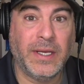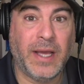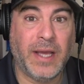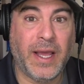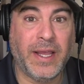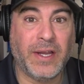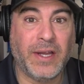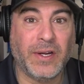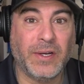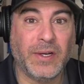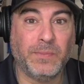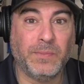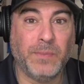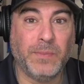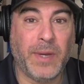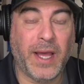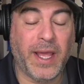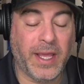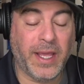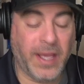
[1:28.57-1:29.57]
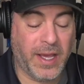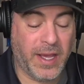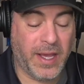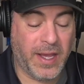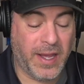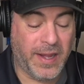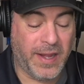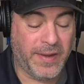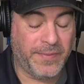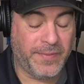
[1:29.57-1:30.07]
I hurt
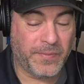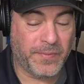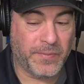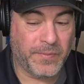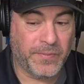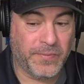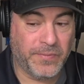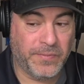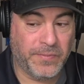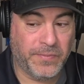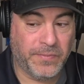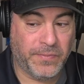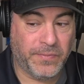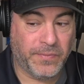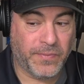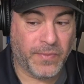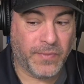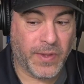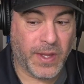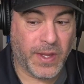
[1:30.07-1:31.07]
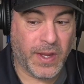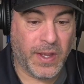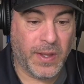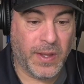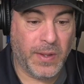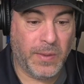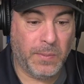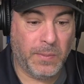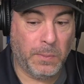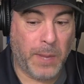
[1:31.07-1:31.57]
my
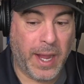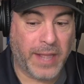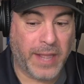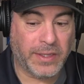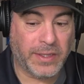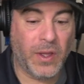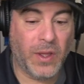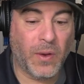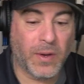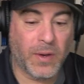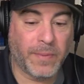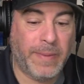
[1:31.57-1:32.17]
lower